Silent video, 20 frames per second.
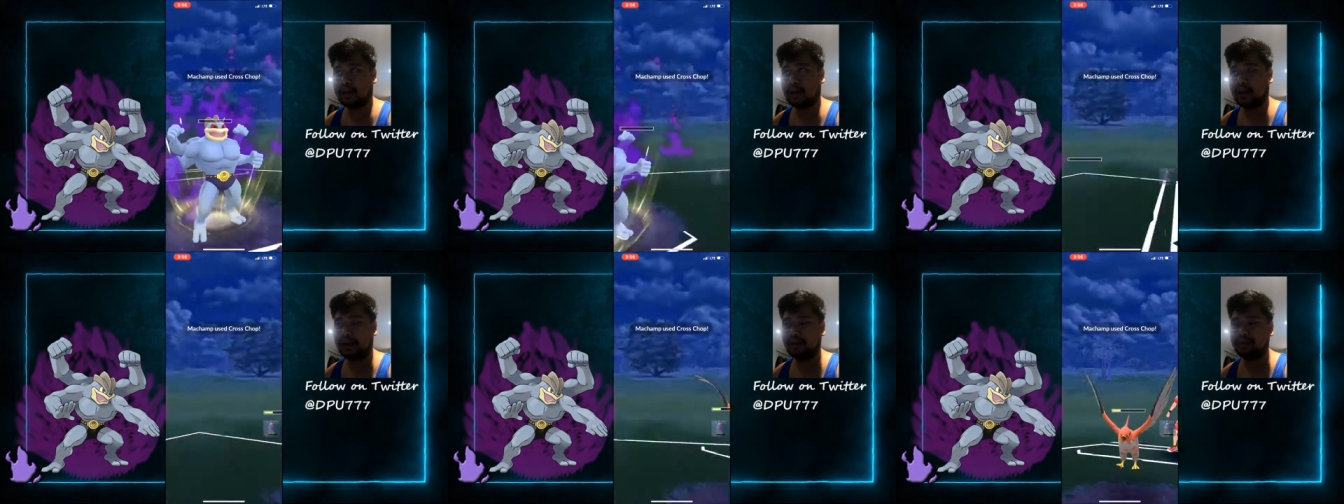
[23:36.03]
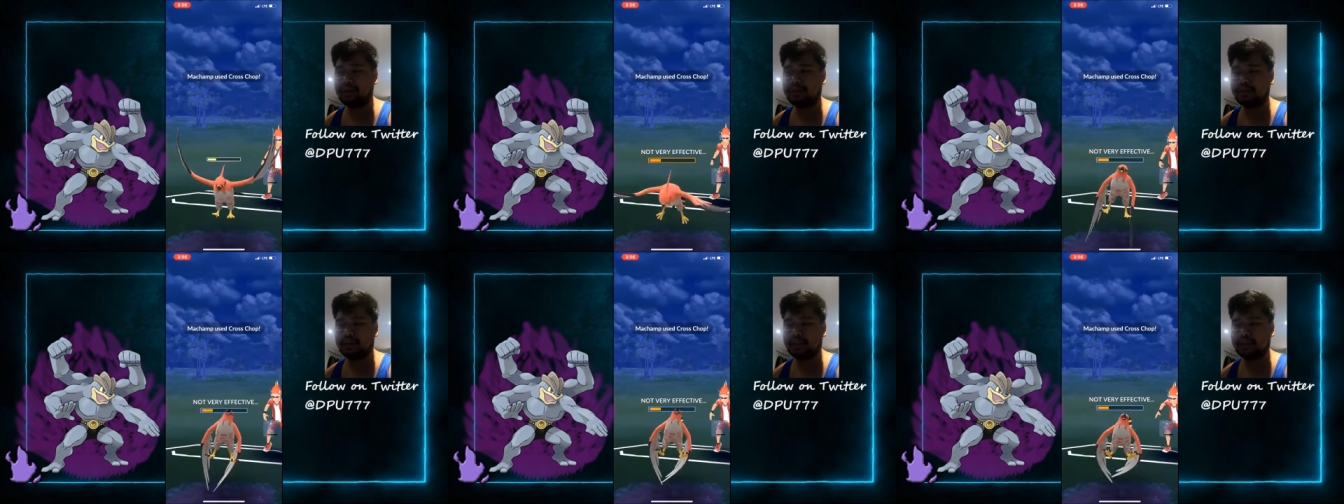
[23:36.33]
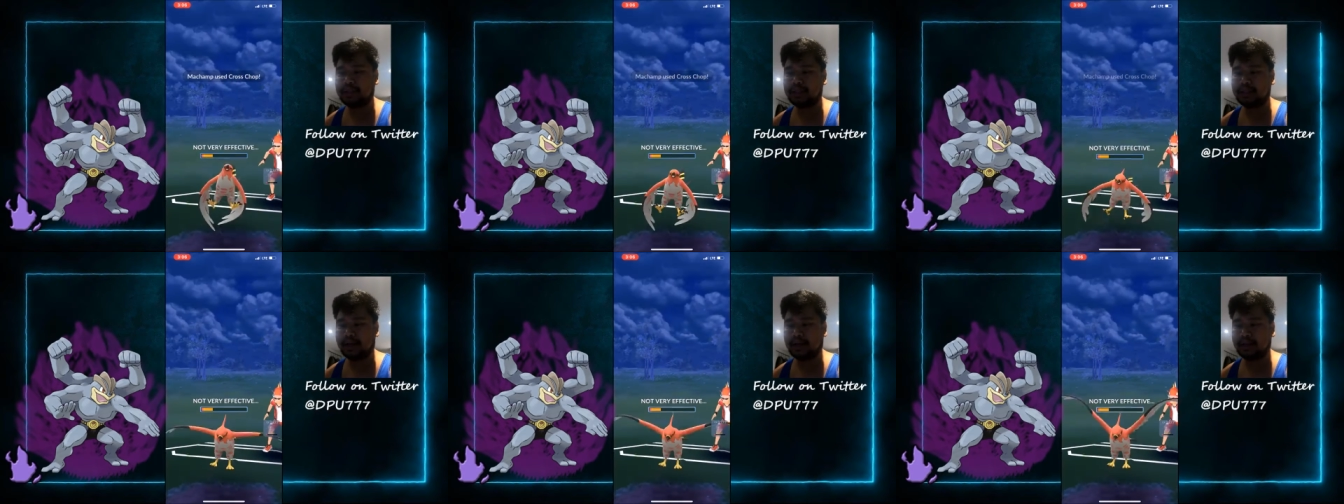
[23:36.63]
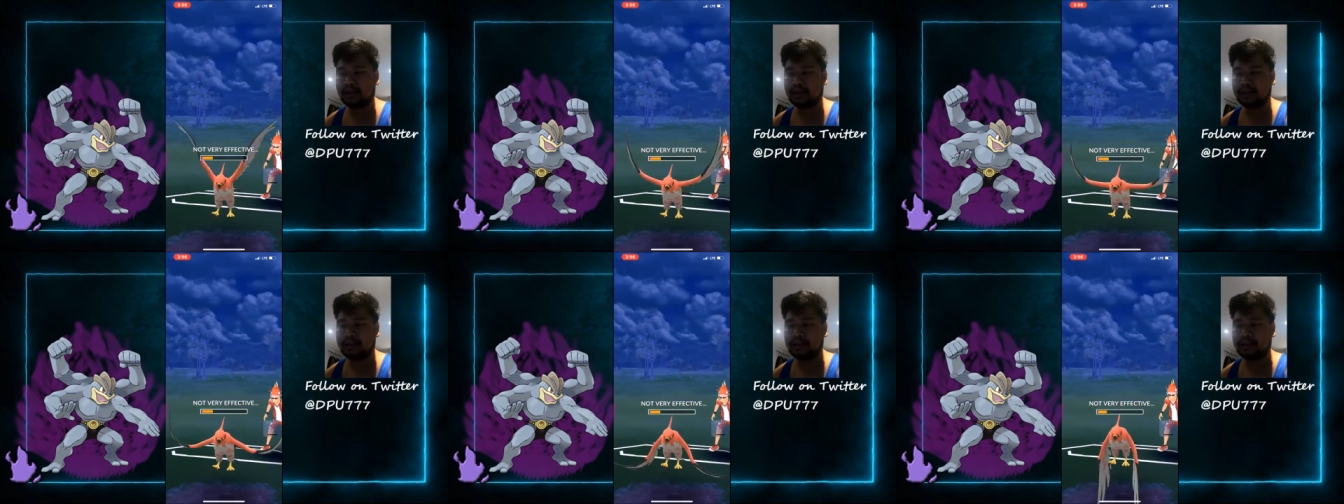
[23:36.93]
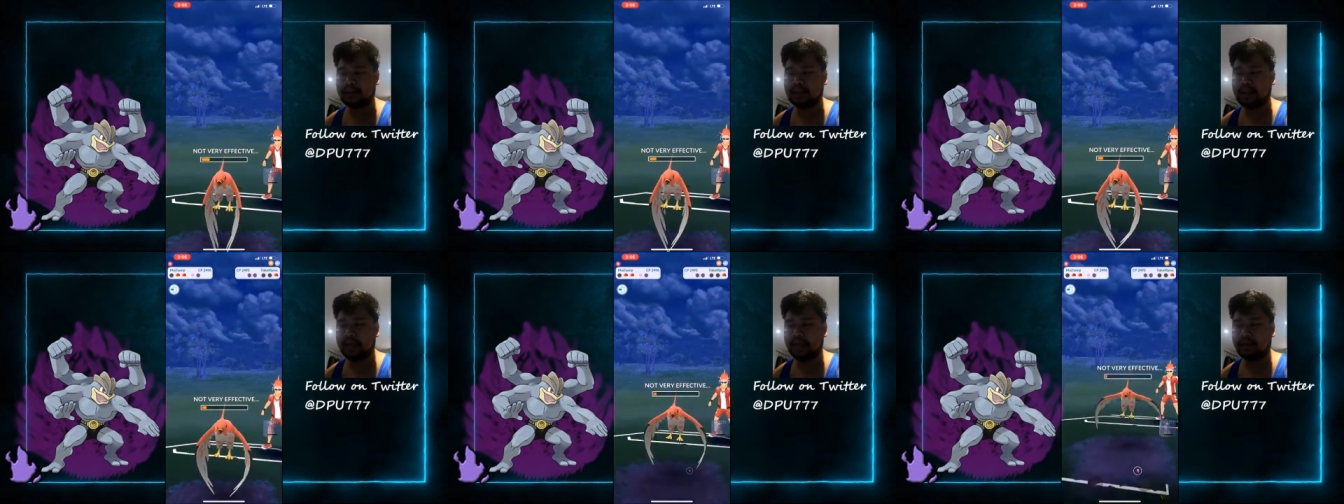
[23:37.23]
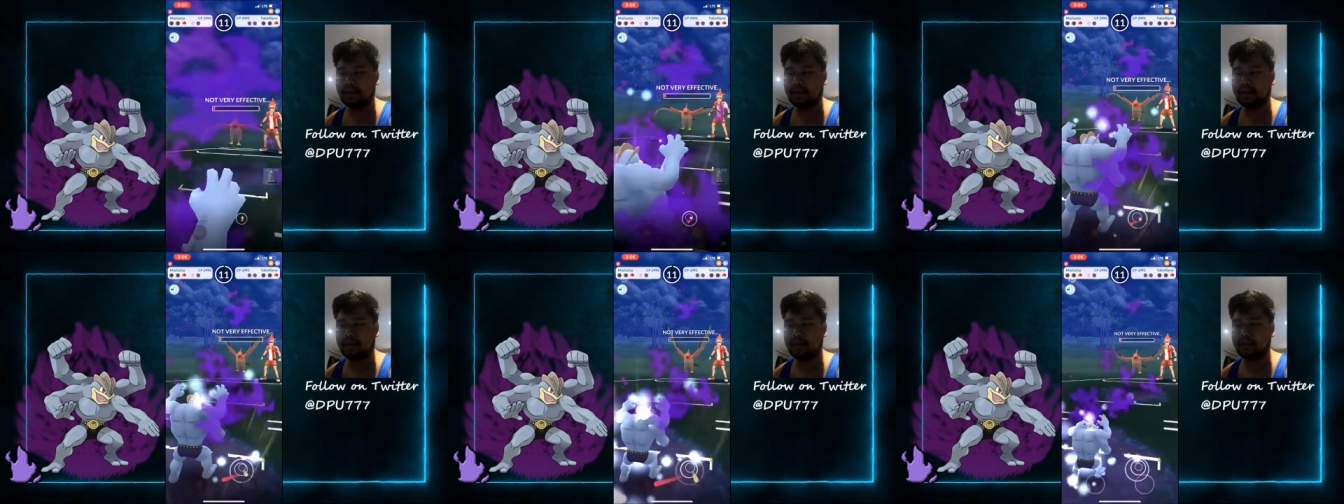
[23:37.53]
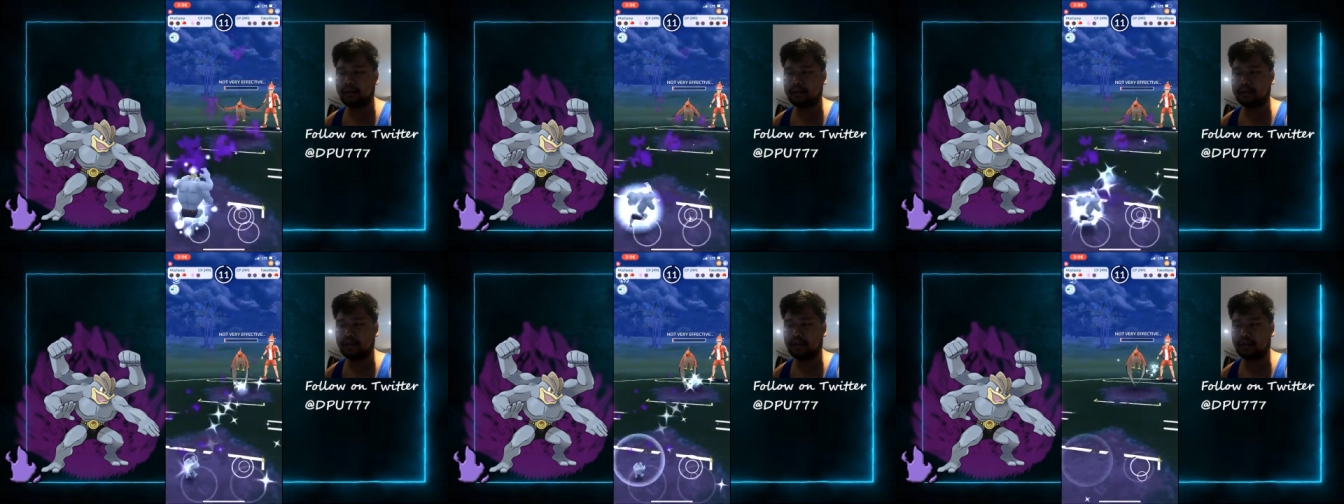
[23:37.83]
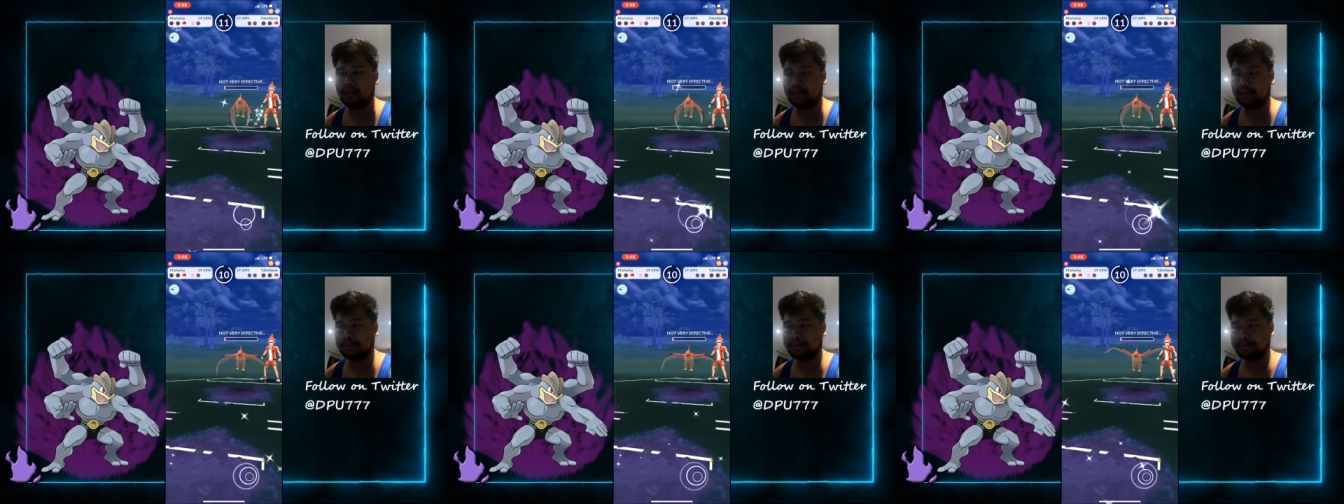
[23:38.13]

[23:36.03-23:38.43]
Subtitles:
I was really scared that that Talonflame was gonna